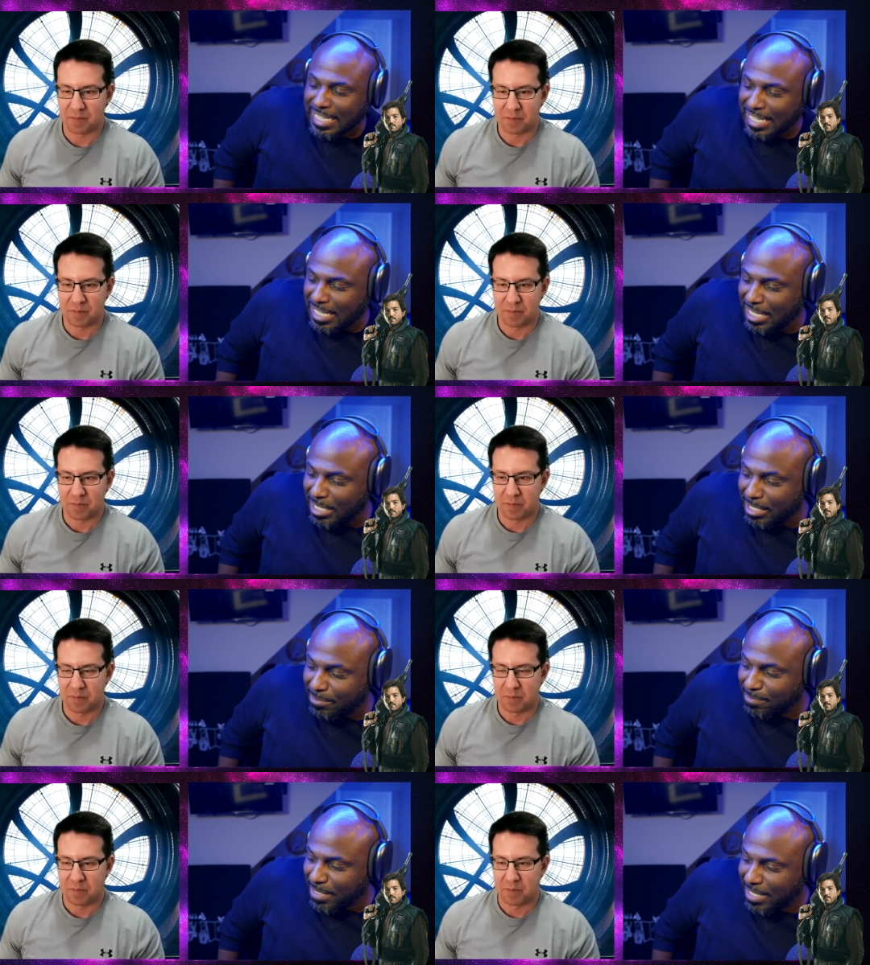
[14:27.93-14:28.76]

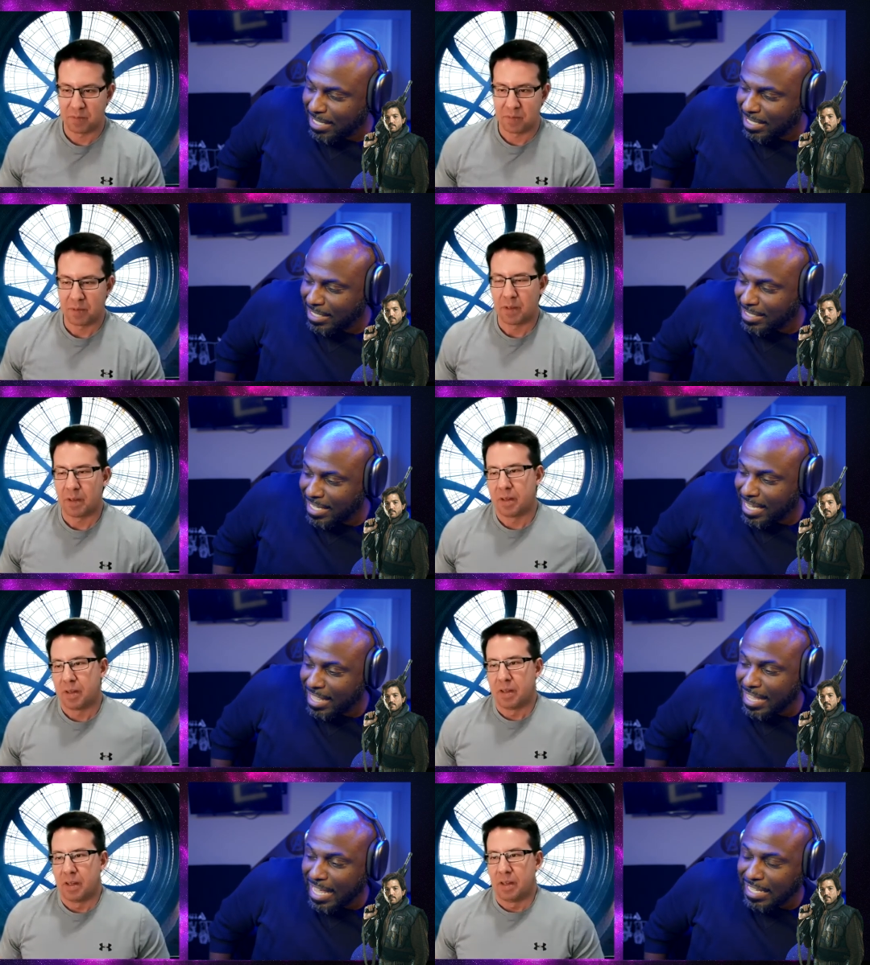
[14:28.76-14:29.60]
Speaker 1: Um,
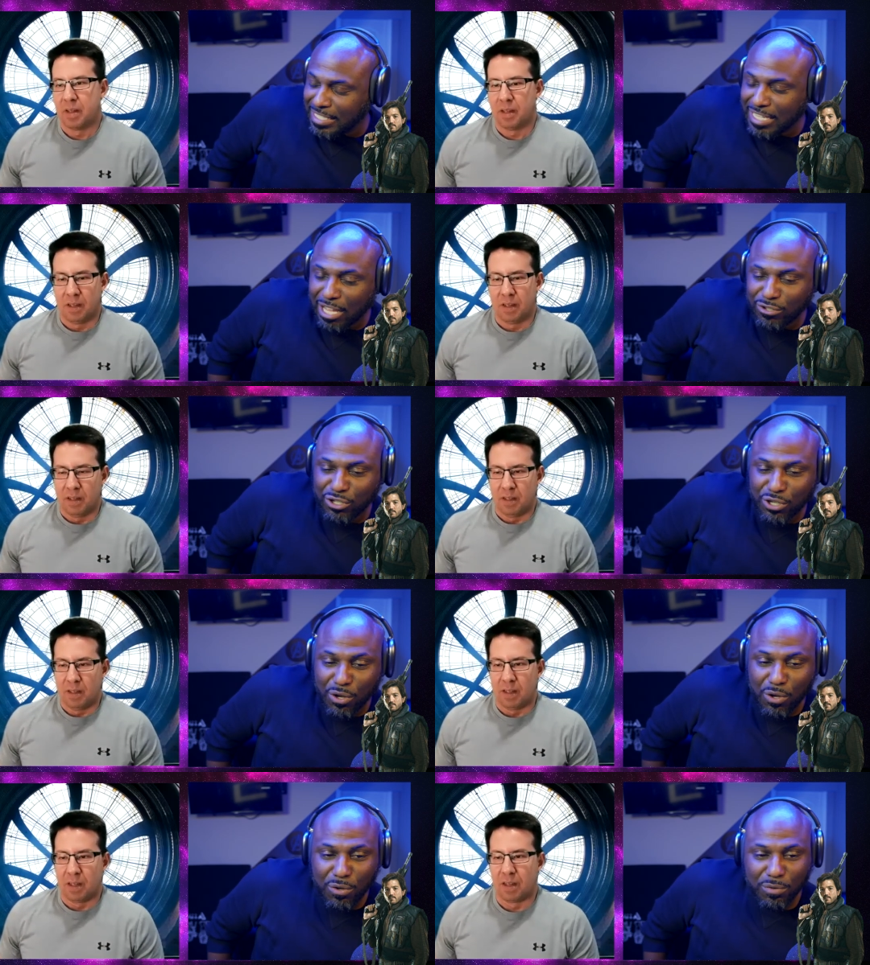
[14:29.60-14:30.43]
yeah, that's our
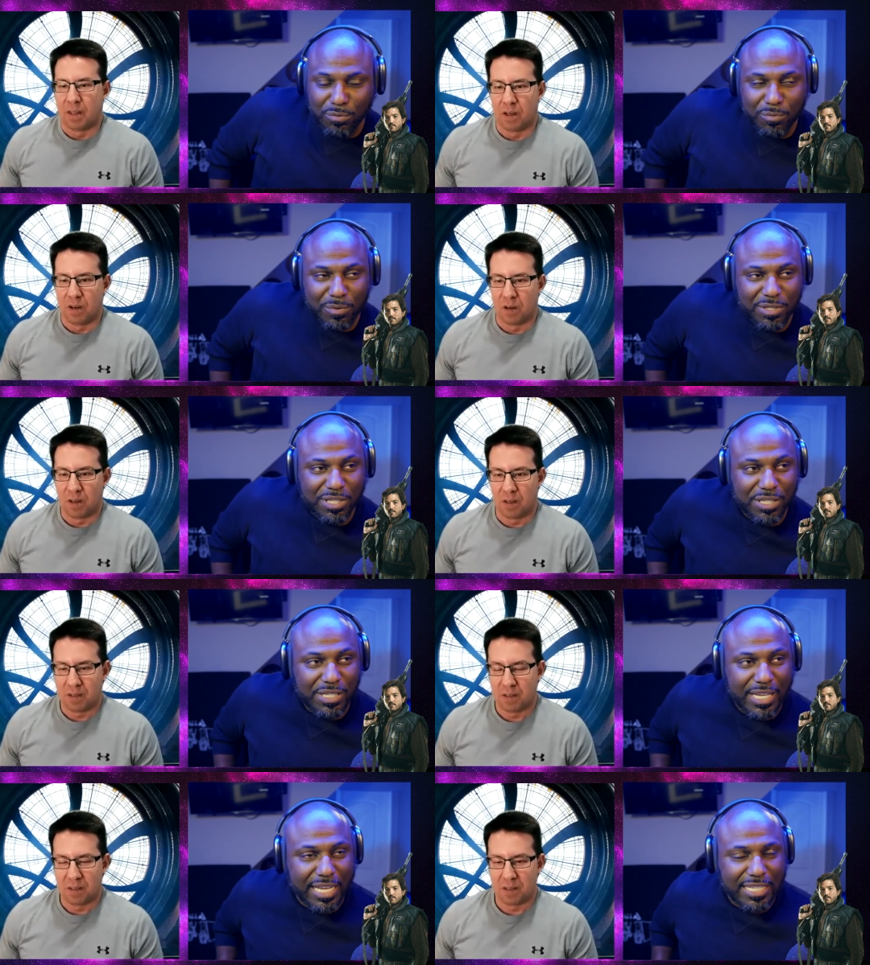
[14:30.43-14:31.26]
show. We'll see
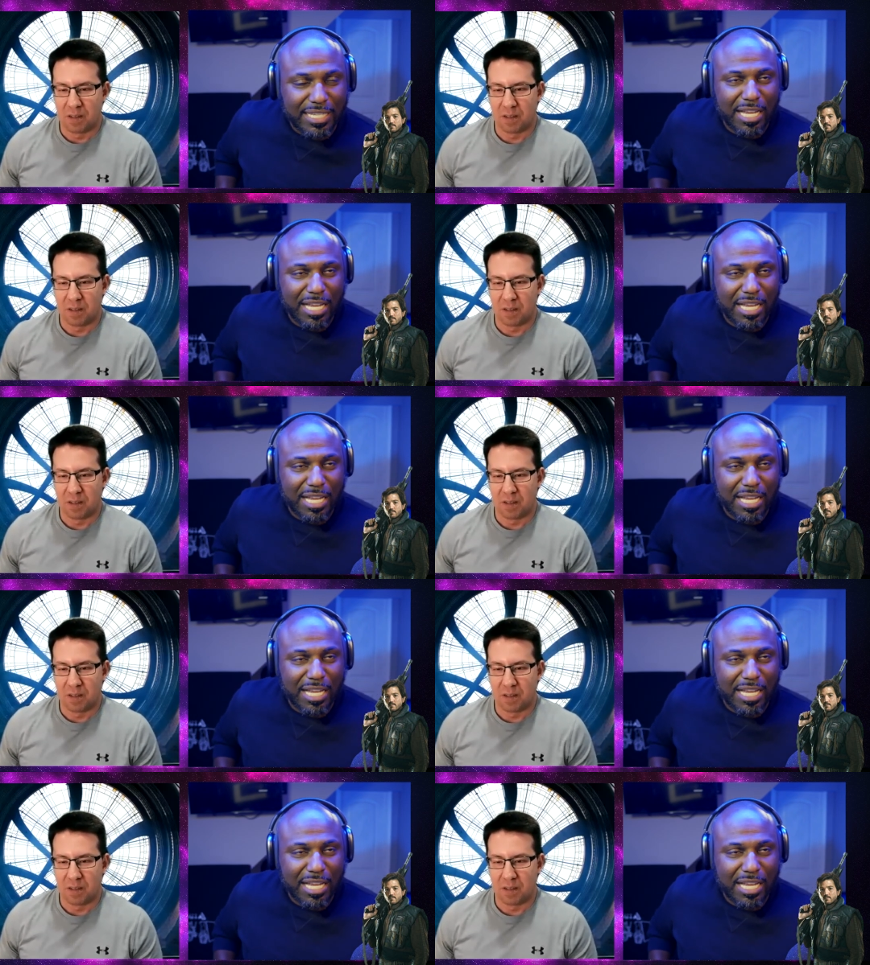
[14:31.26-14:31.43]
you next